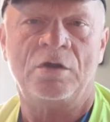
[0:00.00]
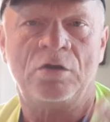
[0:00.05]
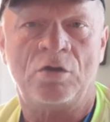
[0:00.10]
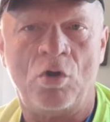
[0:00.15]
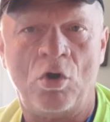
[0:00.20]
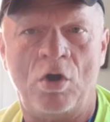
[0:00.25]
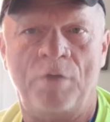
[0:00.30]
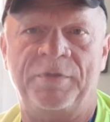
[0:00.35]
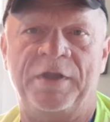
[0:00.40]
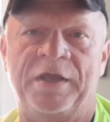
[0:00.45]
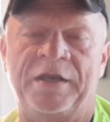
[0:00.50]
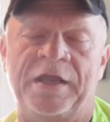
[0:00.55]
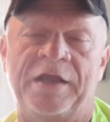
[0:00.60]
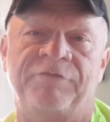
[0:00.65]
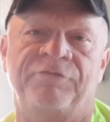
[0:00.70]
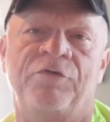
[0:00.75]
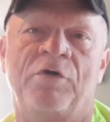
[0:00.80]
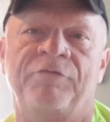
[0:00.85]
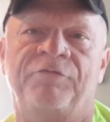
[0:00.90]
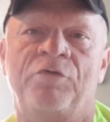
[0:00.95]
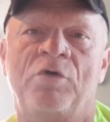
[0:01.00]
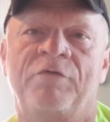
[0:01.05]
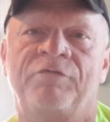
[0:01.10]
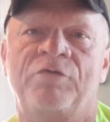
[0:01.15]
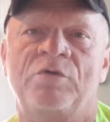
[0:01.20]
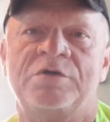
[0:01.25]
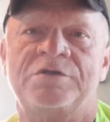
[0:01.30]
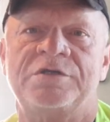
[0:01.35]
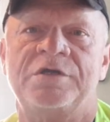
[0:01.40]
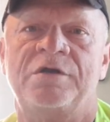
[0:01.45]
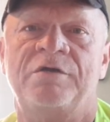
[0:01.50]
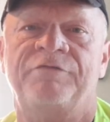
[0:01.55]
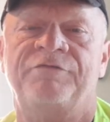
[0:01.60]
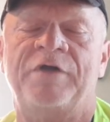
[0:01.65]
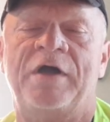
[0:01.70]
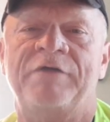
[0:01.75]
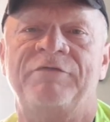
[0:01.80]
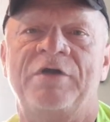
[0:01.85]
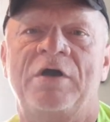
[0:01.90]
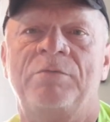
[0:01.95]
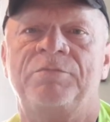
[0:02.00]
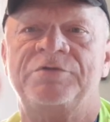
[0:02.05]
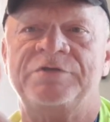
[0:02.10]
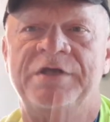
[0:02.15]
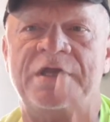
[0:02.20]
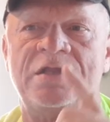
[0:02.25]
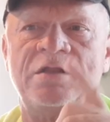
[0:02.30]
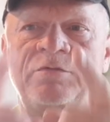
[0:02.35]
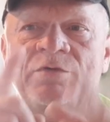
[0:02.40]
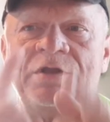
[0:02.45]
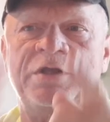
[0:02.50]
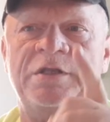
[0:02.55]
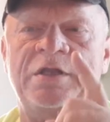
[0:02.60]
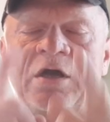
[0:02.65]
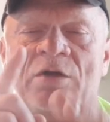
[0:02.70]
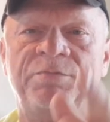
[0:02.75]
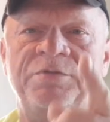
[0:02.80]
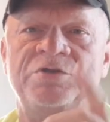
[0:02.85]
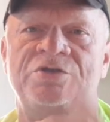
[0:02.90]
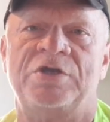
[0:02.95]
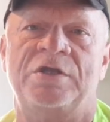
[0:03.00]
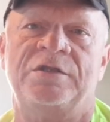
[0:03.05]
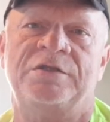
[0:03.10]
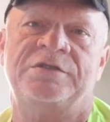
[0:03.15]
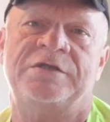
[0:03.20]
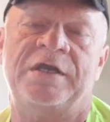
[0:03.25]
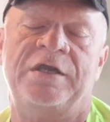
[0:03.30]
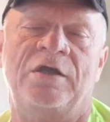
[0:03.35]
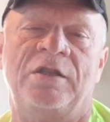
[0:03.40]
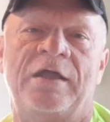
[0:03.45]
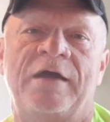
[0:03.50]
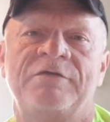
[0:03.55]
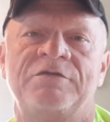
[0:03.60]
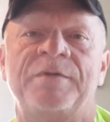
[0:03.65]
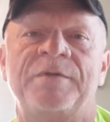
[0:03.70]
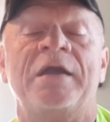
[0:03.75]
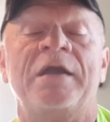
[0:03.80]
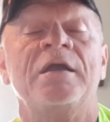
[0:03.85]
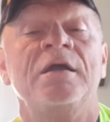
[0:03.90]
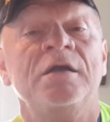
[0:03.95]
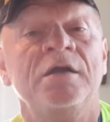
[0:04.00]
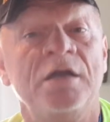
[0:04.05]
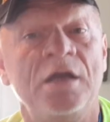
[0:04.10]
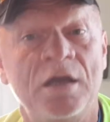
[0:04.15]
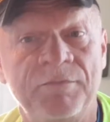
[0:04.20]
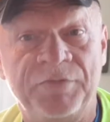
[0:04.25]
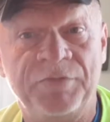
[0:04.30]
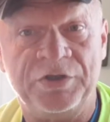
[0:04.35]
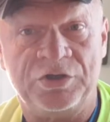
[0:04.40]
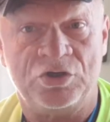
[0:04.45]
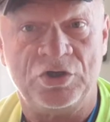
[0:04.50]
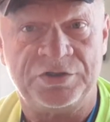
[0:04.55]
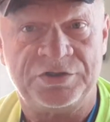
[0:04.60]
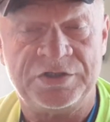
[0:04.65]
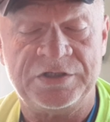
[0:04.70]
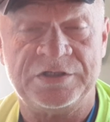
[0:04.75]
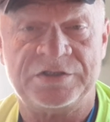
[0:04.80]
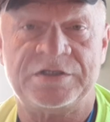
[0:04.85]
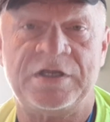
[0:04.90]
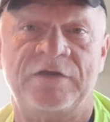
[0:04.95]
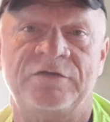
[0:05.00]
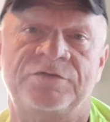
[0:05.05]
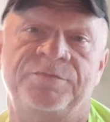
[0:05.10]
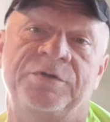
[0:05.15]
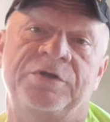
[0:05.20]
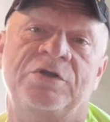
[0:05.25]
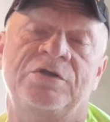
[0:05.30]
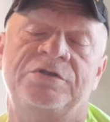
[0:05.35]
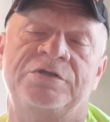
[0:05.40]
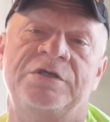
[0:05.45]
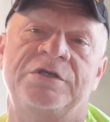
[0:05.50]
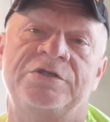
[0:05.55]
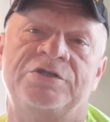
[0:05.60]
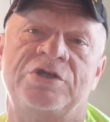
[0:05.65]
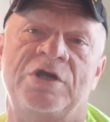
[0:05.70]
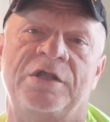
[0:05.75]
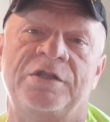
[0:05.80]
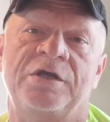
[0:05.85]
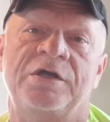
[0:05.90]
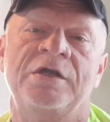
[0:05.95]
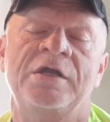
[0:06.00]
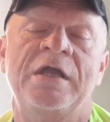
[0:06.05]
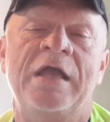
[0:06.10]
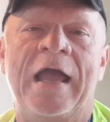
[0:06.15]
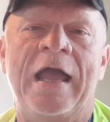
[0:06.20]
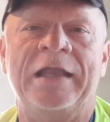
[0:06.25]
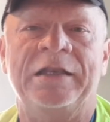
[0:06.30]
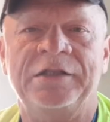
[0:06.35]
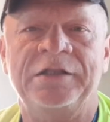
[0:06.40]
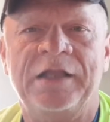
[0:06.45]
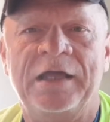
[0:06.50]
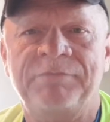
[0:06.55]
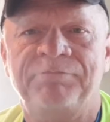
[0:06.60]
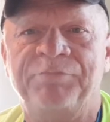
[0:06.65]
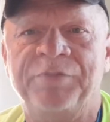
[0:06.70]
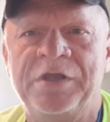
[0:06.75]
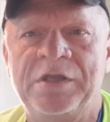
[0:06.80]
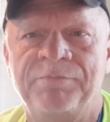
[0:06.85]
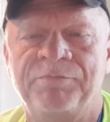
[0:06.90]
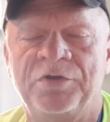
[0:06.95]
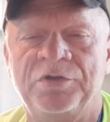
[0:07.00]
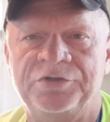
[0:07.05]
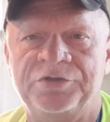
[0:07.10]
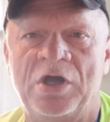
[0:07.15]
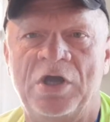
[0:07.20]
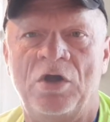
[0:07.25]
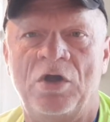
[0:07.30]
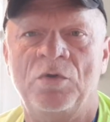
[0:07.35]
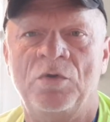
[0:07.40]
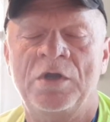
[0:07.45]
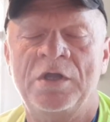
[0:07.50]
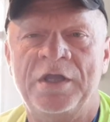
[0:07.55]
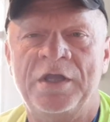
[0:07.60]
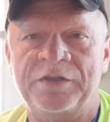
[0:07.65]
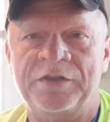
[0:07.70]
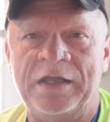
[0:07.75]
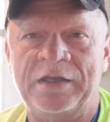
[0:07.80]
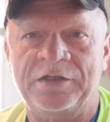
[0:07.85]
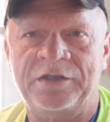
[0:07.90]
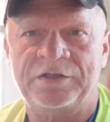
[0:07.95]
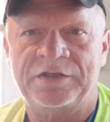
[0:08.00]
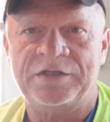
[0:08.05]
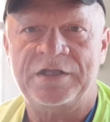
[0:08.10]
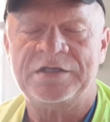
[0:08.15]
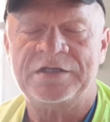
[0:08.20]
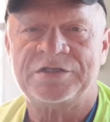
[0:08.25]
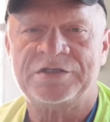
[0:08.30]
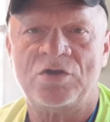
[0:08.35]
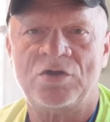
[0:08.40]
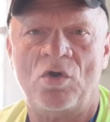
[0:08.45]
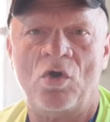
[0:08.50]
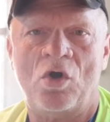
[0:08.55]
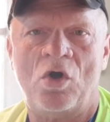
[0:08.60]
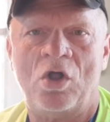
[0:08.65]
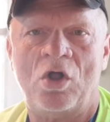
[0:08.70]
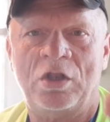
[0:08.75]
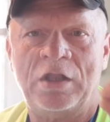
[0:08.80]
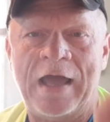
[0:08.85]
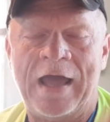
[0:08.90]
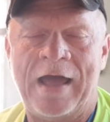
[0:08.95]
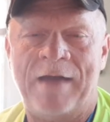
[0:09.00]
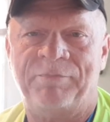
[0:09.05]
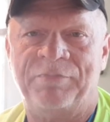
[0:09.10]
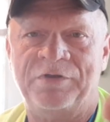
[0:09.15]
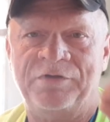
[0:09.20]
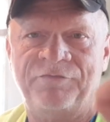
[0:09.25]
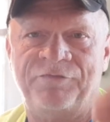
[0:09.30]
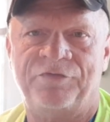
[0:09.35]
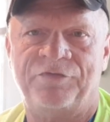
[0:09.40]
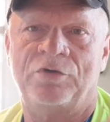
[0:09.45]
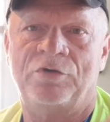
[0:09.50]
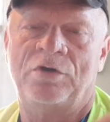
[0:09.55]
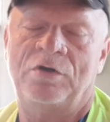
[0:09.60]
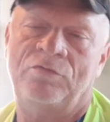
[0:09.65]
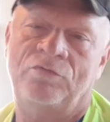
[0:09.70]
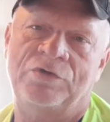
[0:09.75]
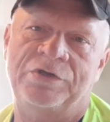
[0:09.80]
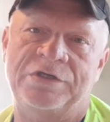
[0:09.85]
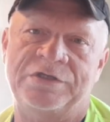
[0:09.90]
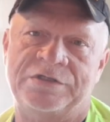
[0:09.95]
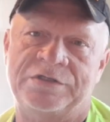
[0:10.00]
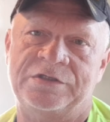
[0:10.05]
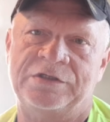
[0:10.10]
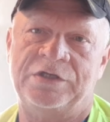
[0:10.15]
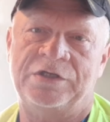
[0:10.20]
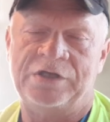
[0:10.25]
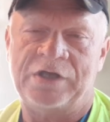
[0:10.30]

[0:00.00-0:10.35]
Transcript: Call me at 844-405-HELP. Together we can help each other take our lives back. Be good to yourselves, be good to each other, and let people know that this all happened for a reason.